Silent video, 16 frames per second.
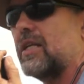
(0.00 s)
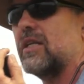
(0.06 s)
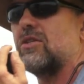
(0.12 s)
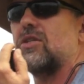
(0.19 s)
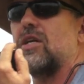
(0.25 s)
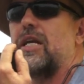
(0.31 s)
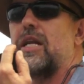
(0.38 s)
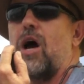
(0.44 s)
in
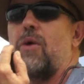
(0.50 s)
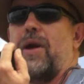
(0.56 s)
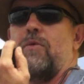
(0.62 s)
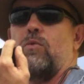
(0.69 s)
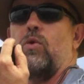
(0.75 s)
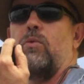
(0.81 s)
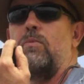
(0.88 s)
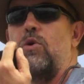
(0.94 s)
Casino,
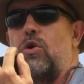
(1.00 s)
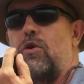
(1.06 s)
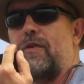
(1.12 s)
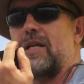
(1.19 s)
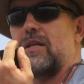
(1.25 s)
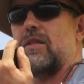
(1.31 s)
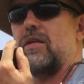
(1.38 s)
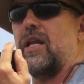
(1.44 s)
it will move
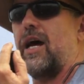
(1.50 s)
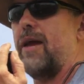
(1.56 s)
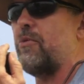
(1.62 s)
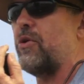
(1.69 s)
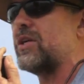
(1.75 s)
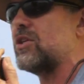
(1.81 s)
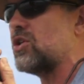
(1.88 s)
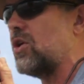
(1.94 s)
into the
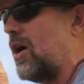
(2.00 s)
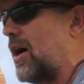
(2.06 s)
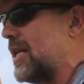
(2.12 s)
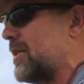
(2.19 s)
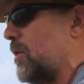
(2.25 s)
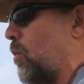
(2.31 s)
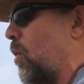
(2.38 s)
neighbouring shires,